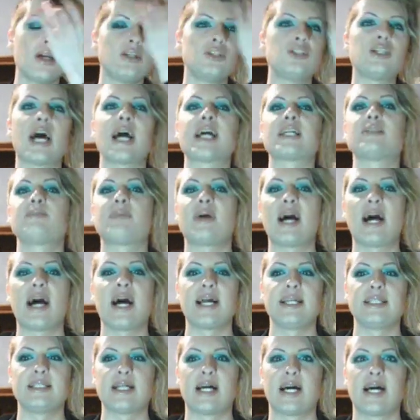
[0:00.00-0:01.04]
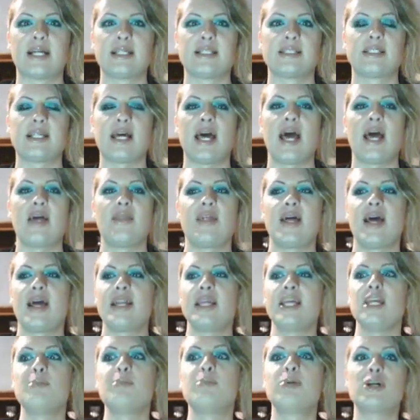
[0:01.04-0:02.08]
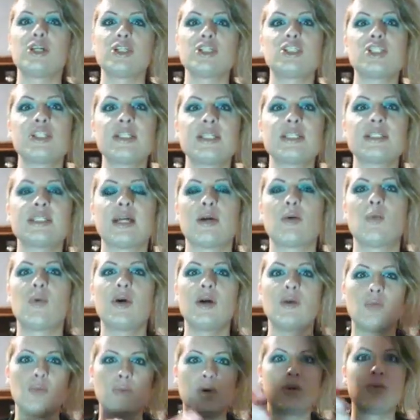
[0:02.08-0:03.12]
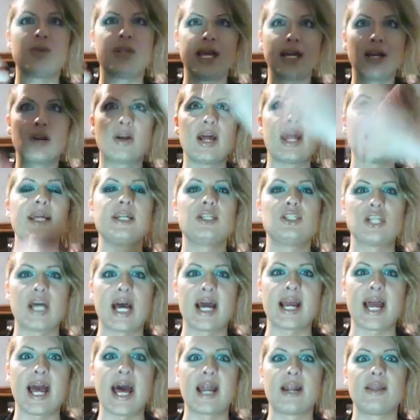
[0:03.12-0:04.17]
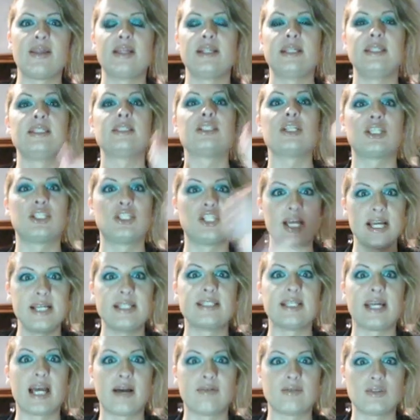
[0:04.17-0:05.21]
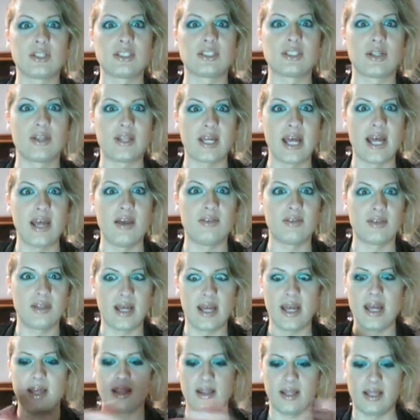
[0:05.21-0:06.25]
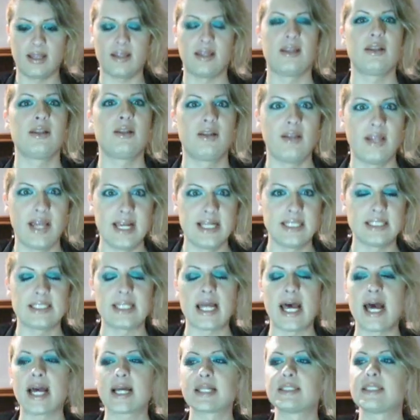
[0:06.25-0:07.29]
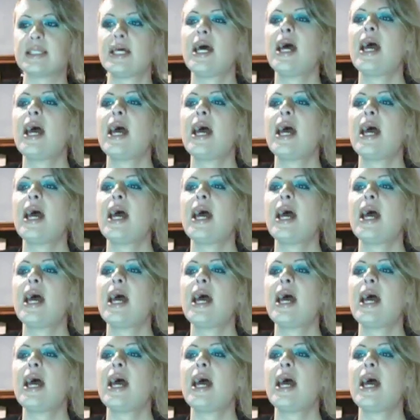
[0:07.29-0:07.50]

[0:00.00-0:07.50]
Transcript: Jack's behind us, and then he pushes like we're, we're like getting Jack out, and then he's like chasing after us on the hay, the hay, like the little haystacks.